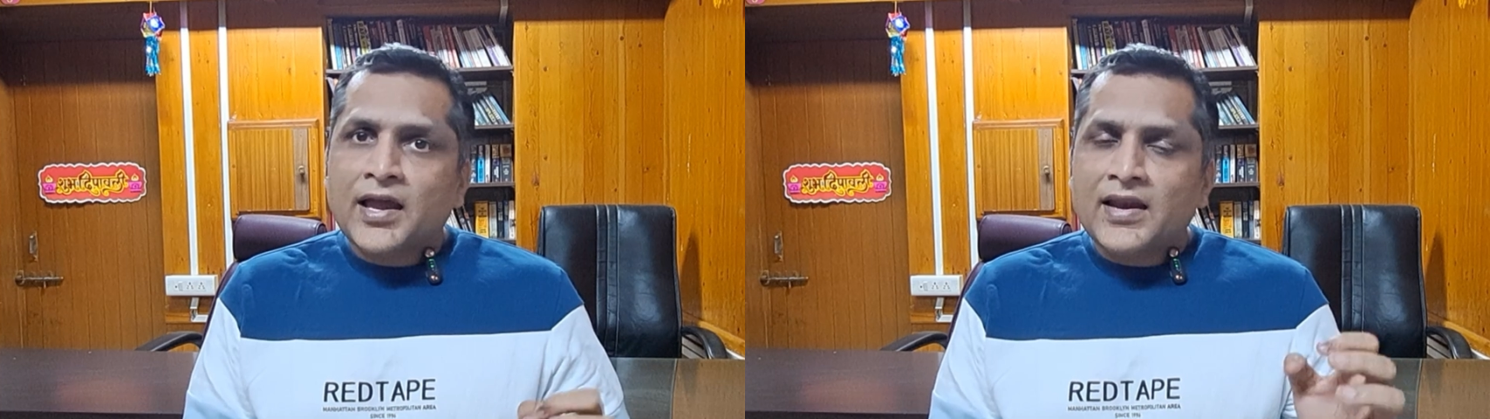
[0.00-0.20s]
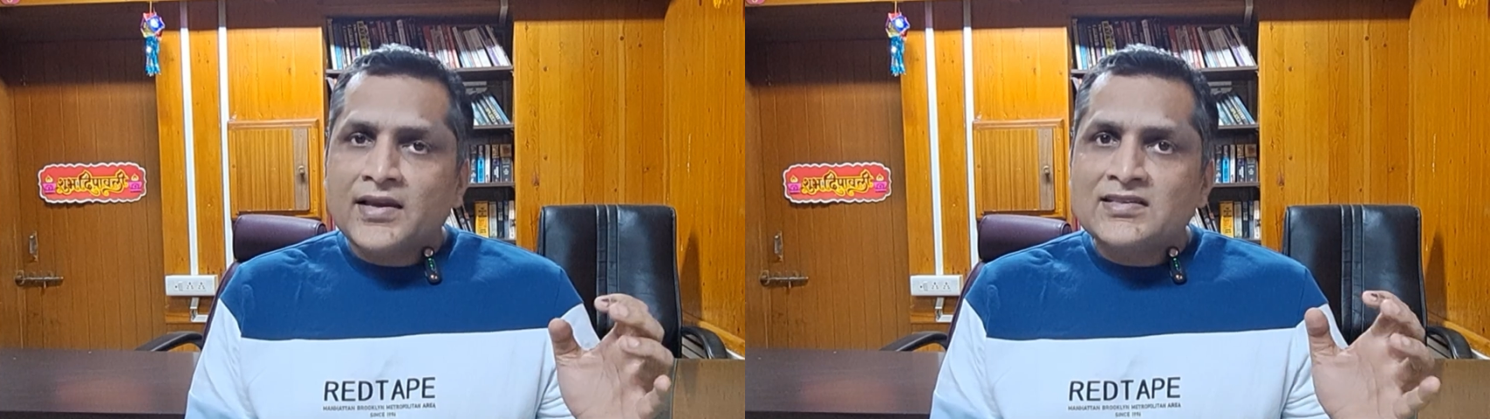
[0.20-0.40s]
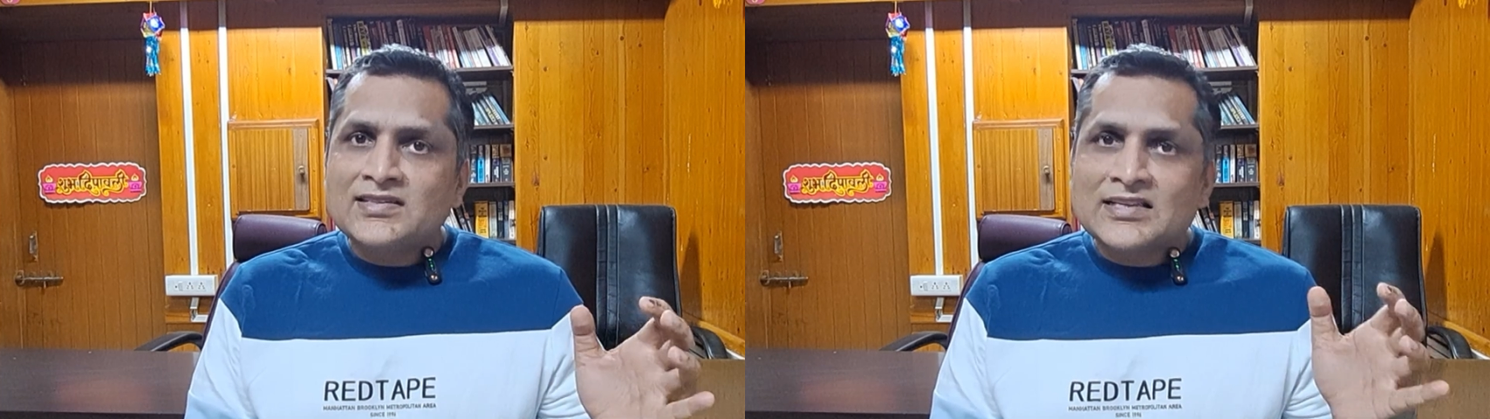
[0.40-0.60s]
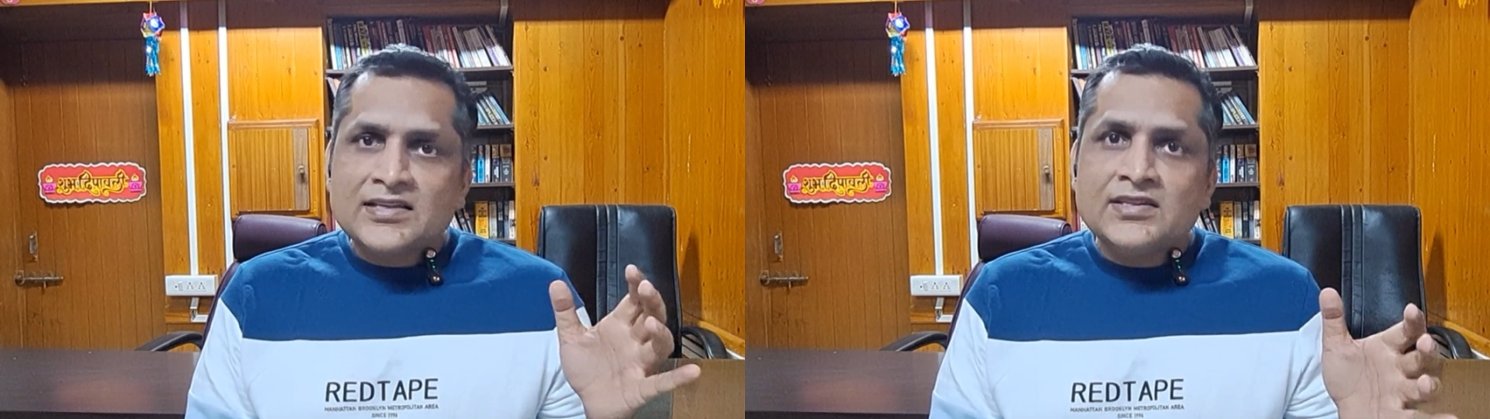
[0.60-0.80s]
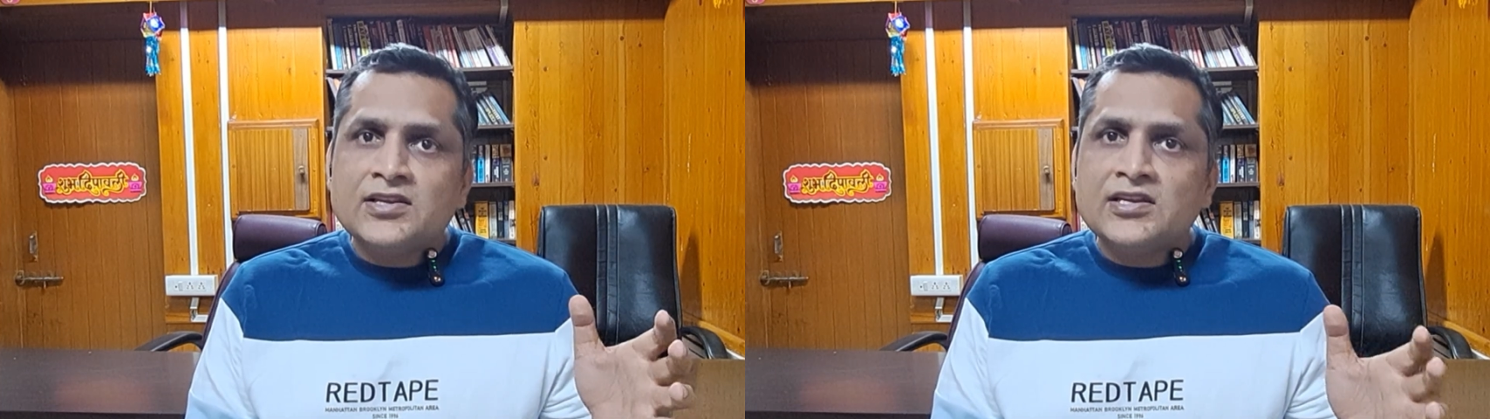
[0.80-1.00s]
can I
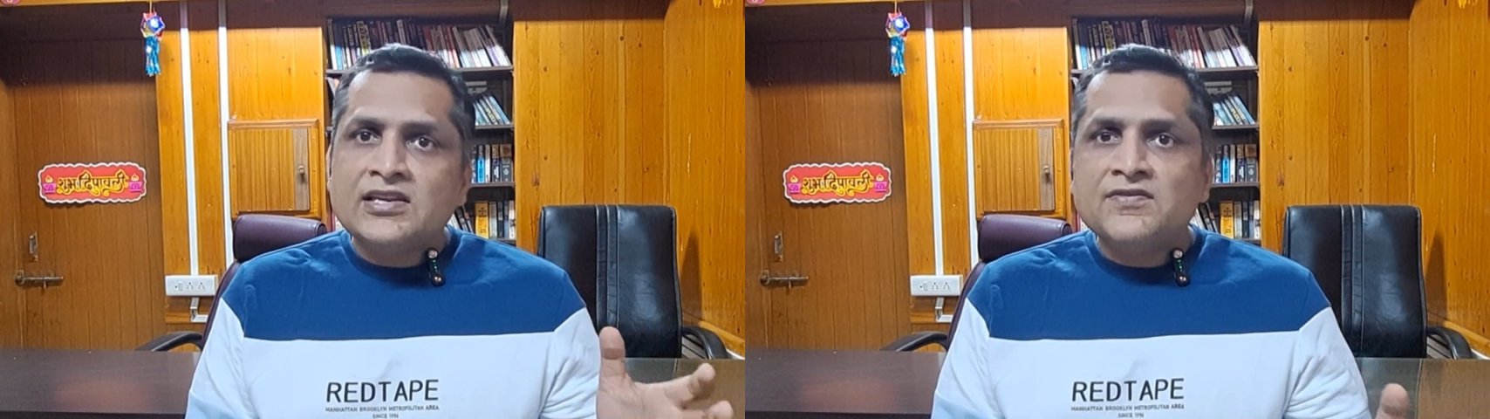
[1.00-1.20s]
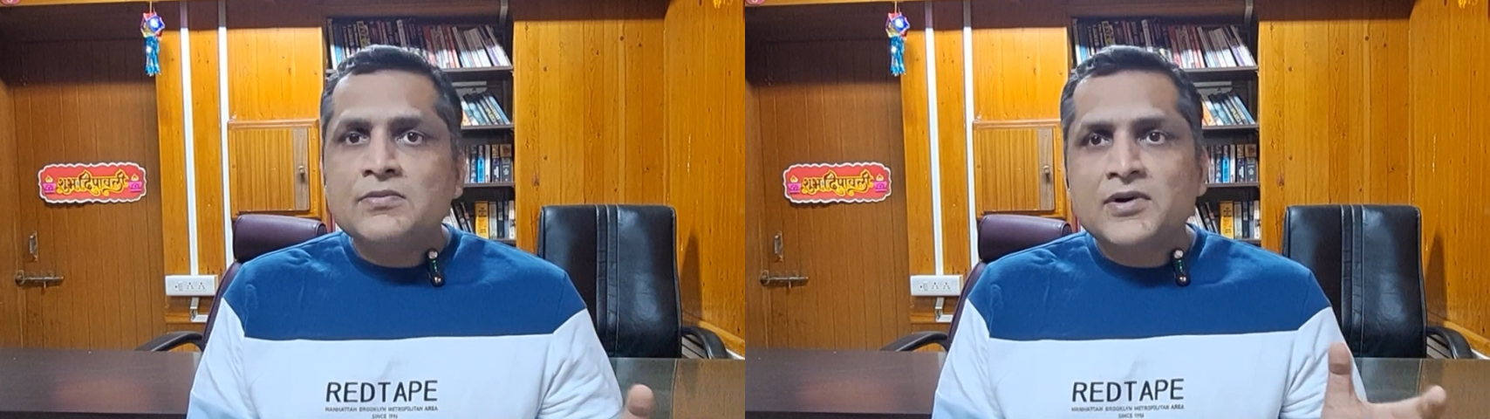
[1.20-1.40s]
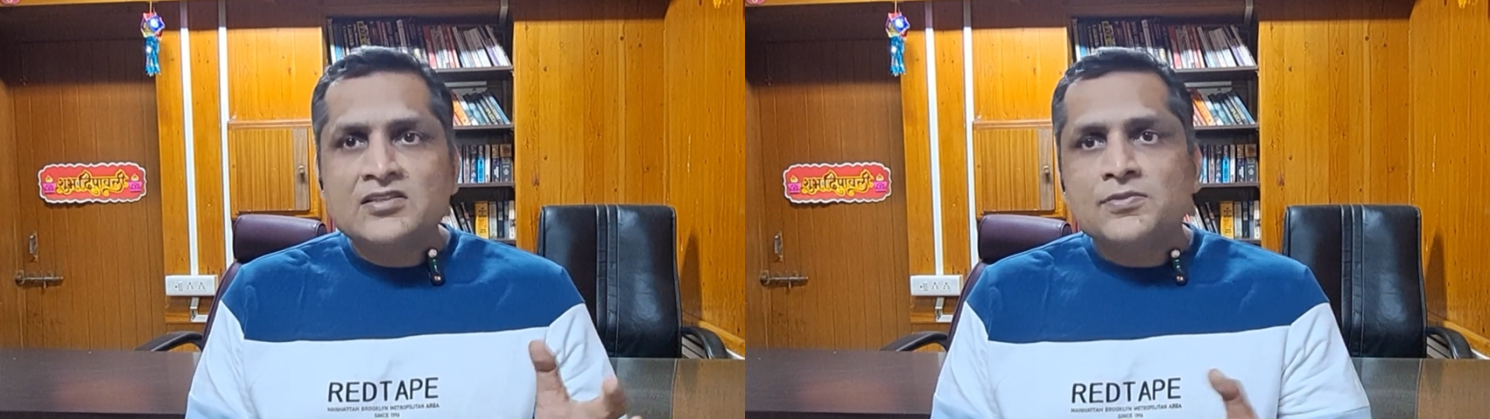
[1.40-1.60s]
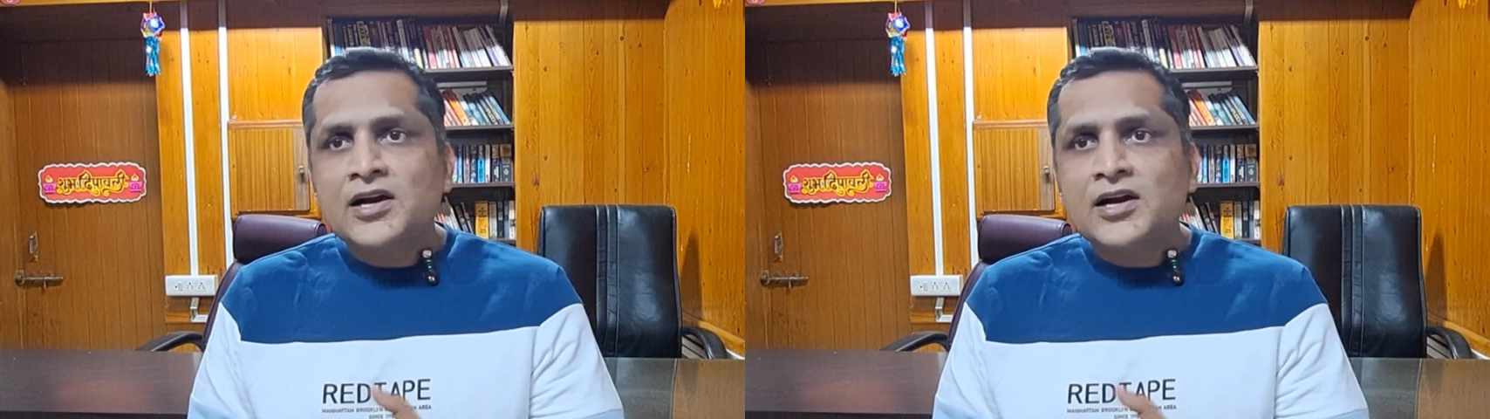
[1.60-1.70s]
see the EV bus